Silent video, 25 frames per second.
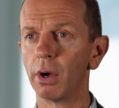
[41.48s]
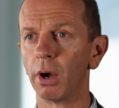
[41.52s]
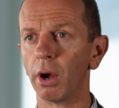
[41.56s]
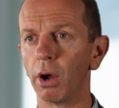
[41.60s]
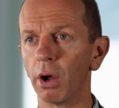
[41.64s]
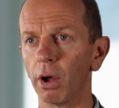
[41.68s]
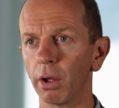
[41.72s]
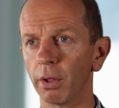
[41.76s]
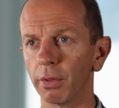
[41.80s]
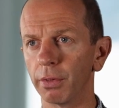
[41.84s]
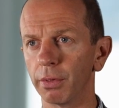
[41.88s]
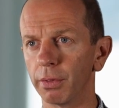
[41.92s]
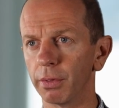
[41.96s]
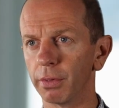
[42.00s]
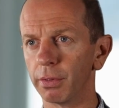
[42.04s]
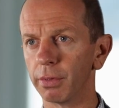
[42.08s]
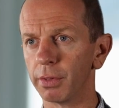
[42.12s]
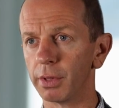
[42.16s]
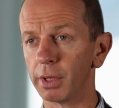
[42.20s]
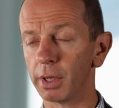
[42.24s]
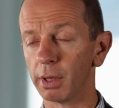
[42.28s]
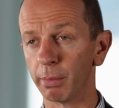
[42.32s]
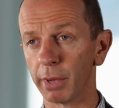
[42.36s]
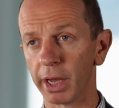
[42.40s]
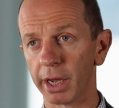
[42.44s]
on
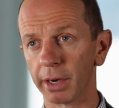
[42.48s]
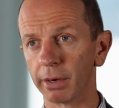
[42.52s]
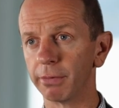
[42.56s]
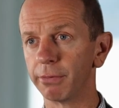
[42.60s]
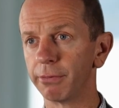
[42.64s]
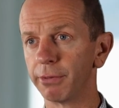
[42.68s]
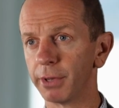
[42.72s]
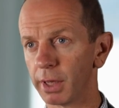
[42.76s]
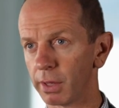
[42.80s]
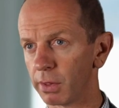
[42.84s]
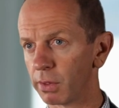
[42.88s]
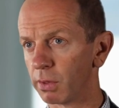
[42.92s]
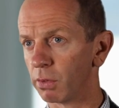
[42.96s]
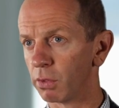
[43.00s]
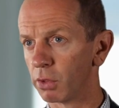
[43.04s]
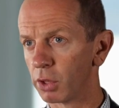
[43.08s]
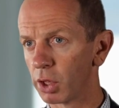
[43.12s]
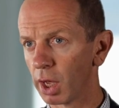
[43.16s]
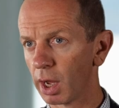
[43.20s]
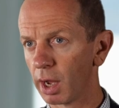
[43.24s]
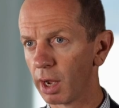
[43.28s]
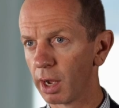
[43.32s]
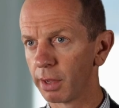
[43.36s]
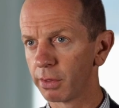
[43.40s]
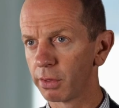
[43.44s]
the amount of fees and
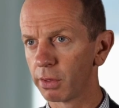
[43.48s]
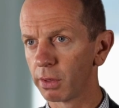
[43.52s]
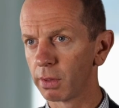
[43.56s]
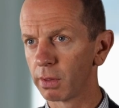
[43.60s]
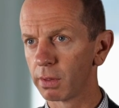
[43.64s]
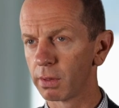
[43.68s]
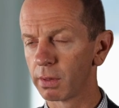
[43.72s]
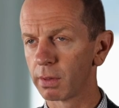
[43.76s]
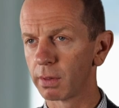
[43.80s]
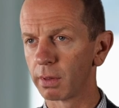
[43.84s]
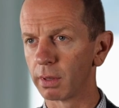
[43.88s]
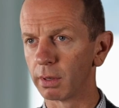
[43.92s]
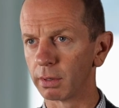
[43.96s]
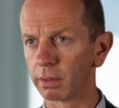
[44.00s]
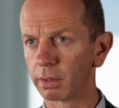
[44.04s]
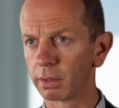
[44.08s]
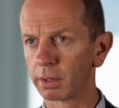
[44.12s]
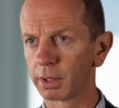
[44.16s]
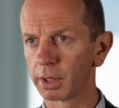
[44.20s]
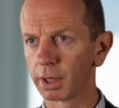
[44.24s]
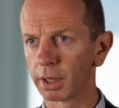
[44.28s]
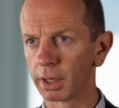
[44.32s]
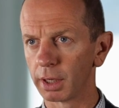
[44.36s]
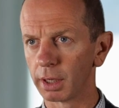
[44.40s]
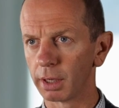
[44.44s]
charges
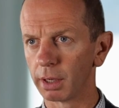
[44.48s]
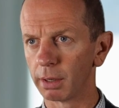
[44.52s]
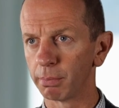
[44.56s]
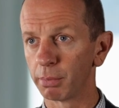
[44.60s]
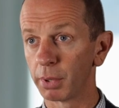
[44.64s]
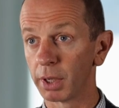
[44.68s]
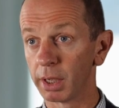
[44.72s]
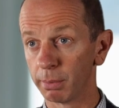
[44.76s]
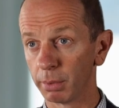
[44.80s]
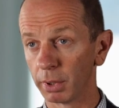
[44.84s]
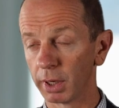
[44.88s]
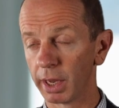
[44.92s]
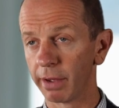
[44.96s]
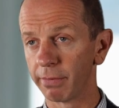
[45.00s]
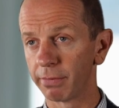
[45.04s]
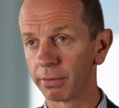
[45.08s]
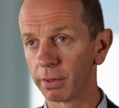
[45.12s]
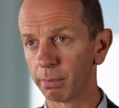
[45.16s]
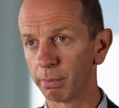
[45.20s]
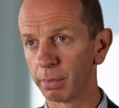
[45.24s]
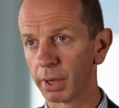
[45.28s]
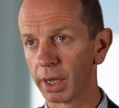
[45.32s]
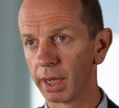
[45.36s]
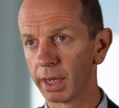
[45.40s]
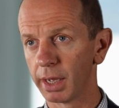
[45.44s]
that people have
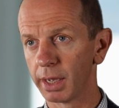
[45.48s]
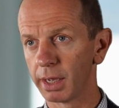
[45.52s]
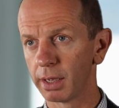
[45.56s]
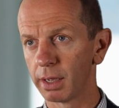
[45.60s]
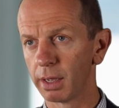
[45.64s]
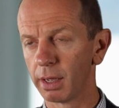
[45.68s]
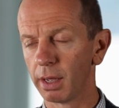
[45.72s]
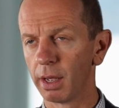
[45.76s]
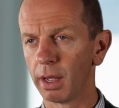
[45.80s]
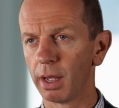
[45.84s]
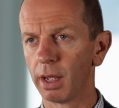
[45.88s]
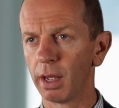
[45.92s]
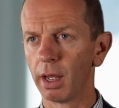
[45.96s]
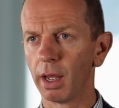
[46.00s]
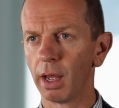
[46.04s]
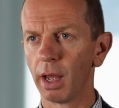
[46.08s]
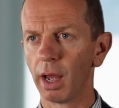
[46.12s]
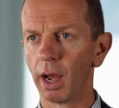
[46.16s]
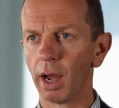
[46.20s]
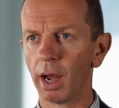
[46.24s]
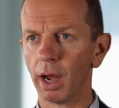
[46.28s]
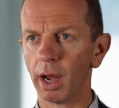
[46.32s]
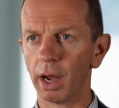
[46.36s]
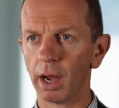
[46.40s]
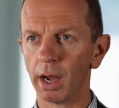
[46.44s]
to pay,
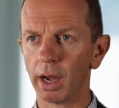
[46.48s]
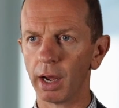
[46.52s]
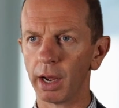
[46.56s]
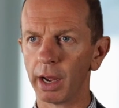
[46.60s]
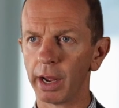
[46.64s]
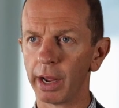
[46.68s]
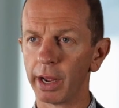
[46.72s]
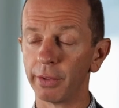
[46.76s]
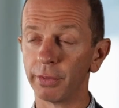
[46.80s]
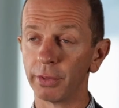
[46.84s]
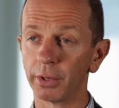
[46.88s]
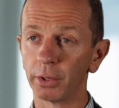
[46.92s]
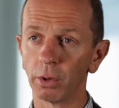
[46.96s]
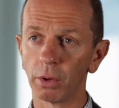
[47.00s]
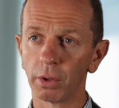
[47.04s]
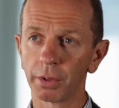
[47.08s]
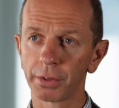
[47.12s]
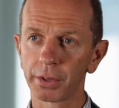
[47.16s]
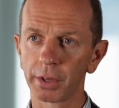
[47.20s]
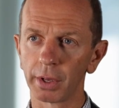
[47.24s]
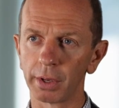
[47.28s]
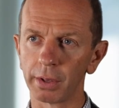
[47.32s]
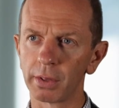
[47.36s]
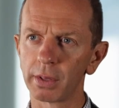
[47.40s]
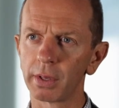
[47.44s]
and that
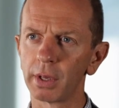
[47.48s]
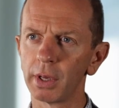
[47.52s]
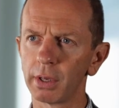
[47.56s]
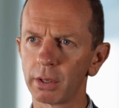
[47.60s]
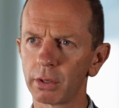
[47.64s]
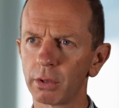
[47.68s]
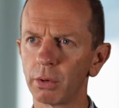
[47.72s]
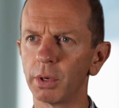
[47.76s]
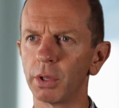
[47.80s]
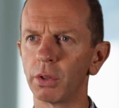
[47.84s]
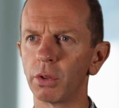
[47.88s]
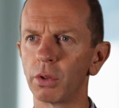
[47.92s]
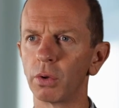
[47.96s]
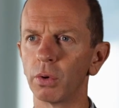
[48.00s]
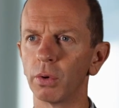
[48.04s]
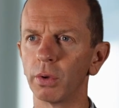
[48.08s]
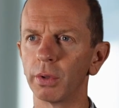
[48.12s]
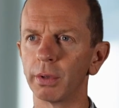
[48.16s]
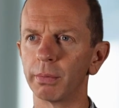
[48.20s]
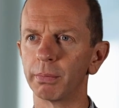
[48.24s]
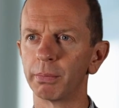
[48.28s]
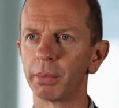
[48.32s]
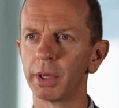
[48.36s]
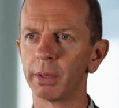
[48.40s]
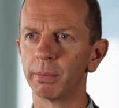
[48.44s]
also seek to ensure
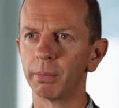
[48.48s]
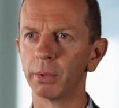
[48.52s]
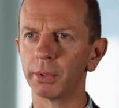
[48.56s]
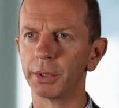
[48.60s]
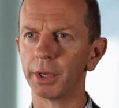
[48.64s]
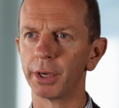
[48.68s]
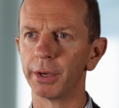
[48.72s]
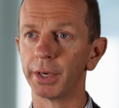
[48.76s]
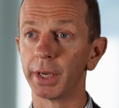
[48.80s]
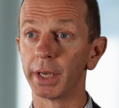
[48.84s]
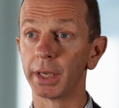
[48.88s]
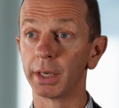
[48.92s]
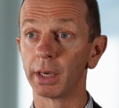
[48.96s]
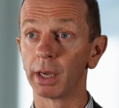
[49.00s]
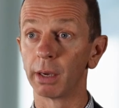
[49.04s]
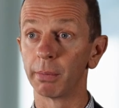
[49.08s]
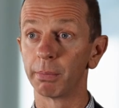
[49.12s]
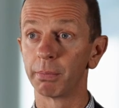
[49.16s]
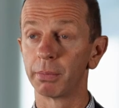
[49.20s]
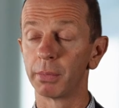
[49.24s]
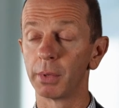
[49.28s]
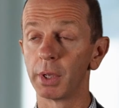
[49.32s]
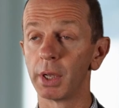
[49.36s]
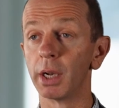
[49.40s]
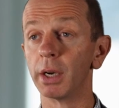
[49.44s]
that people don't end
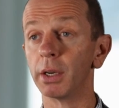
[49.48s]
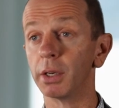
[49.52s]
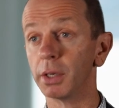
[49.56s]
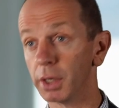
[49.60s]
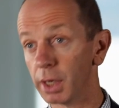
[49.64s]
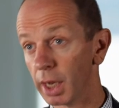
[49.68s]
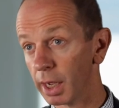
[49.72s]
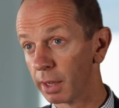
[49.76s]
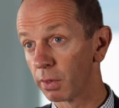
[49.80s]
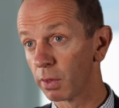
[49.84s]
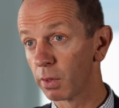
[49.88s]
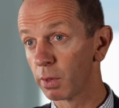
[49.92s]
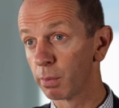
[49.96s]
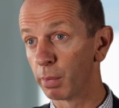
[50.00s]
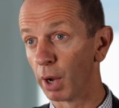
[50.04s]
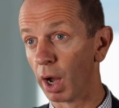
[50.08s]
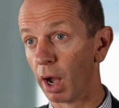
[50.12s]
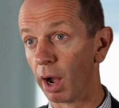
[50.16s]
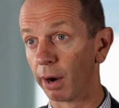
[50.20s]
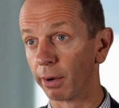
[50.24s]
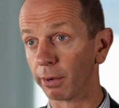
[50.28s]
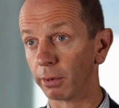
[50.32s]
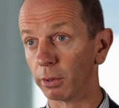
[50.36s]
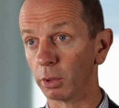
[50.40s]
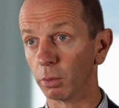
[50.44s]
up in a debt
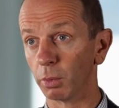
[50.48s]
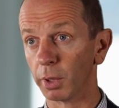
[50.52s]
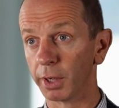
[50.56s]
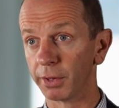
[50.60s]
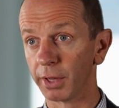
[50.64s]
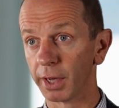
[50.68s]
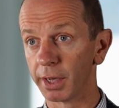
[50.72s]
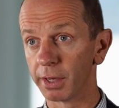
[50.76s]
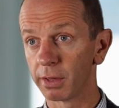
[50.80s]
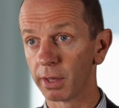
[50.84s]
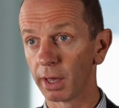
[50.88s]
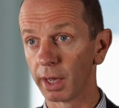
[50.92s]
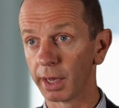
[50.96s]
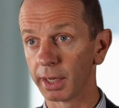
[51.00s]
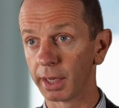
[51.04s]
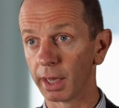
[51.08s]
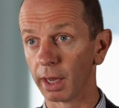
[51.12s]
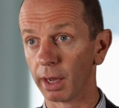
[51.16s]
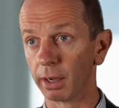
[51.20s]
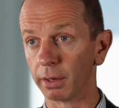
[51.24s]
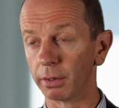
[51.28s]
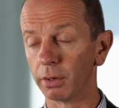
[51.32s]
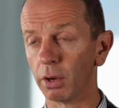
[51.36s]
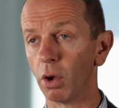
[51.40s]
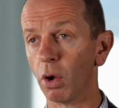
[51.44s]
spiral where they take
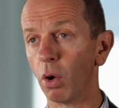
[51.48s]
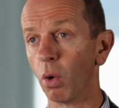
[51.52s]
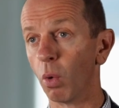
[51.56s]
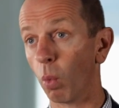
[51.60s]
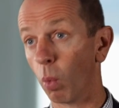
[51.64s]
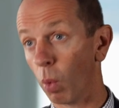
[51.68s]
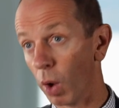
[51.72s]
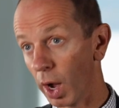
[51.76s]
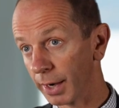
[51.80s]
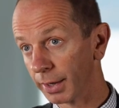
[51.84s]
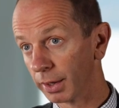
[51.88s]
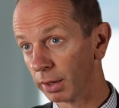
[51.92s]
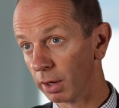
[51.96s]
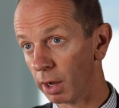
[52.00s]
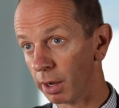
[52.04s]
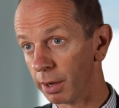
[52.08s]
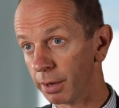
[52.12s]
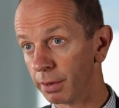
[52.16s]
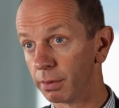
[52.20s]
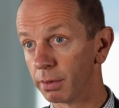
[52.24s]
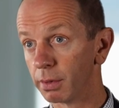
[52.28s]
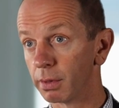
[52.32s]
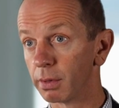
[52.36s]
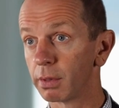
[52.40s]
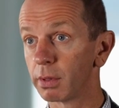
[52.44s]
out one
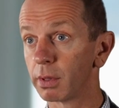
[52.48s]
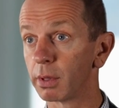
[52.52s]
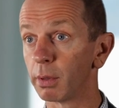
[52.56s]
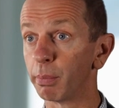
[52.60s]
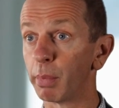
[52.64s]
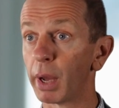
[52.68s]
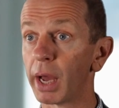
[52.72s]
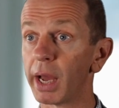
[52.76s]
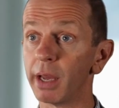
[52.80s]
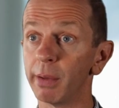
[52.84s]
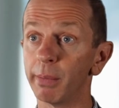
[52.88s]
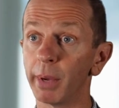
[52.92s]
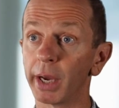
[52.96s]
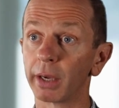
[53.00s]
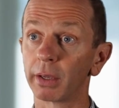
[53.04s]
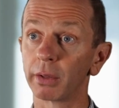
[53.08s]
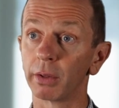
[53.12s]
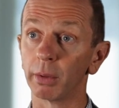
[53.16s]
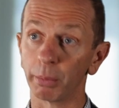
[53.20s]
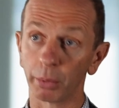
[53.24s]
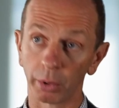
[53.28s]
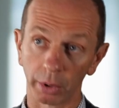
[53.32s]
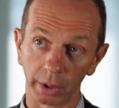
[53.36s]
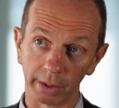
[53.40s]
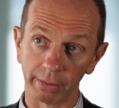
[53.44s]
loan to pay back
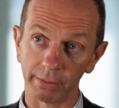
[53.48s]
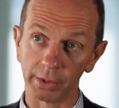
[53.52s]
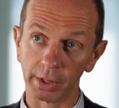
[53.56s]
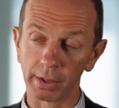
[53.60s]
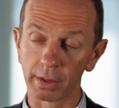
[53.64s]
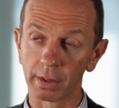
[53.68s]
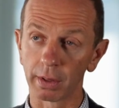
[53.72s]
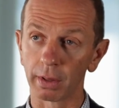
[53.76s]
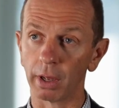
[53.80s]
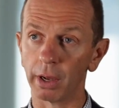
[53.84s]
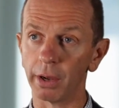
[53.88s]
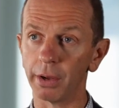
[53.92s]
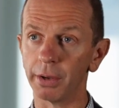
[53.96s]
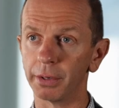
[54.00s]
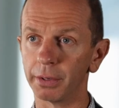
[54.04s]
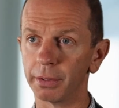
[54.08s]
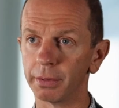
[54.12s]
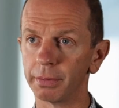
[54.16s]
the previous loan.